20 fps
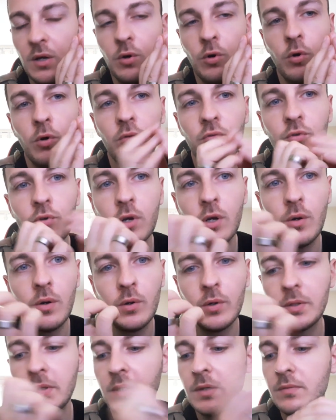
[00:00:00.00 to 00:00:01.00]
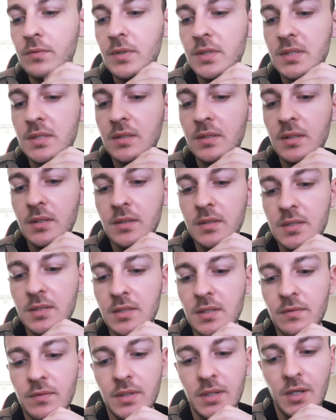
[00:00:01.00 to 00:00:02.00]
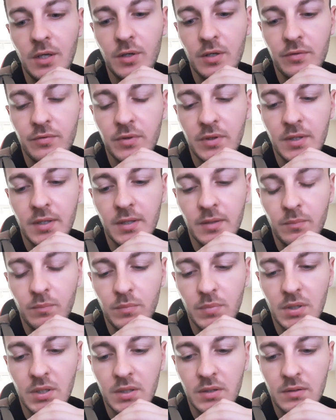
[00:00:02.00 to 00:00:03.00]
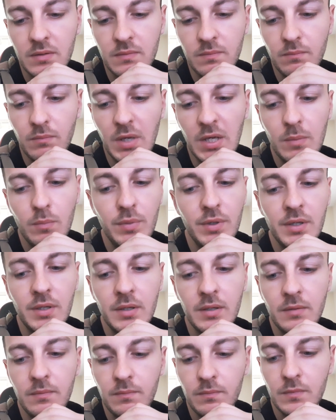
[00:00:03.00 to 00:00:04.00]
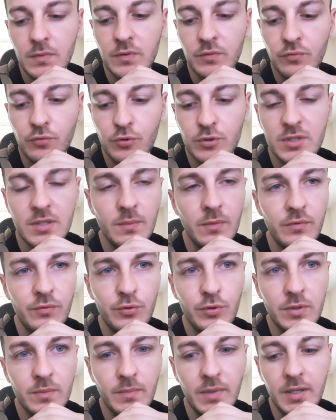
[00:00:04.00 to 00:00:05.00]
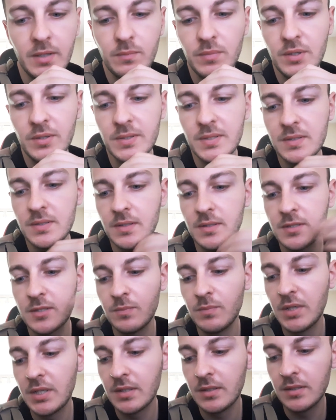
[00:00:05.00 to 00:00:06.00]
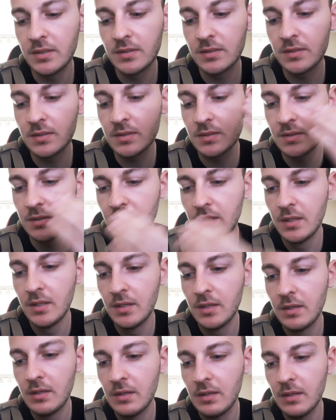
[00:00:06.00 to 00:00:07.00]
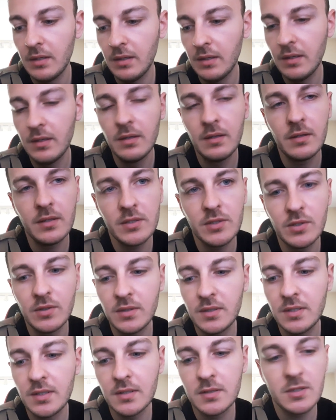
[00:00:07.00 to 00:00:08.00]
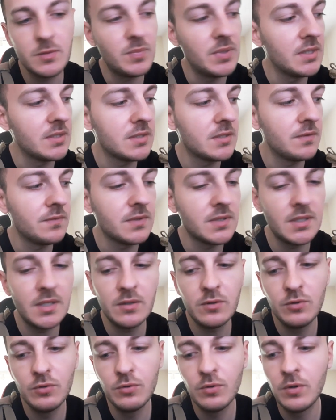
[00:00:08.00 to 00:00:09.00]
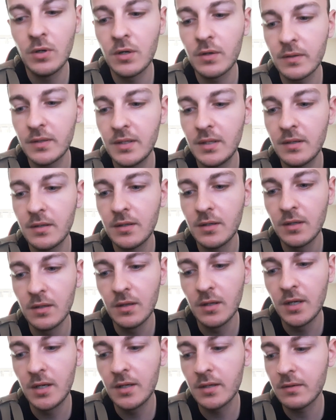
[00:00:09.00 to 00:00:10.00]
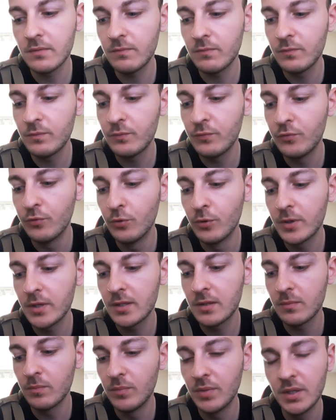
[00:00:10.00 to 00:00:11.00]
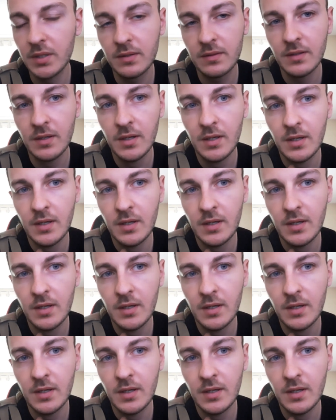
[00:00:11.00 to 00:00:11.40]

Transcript: overall I would give this gun a 7 out of 10, but maybe for some of you it might be a 6 because it is on the expensive side. You are getting a lot for it, but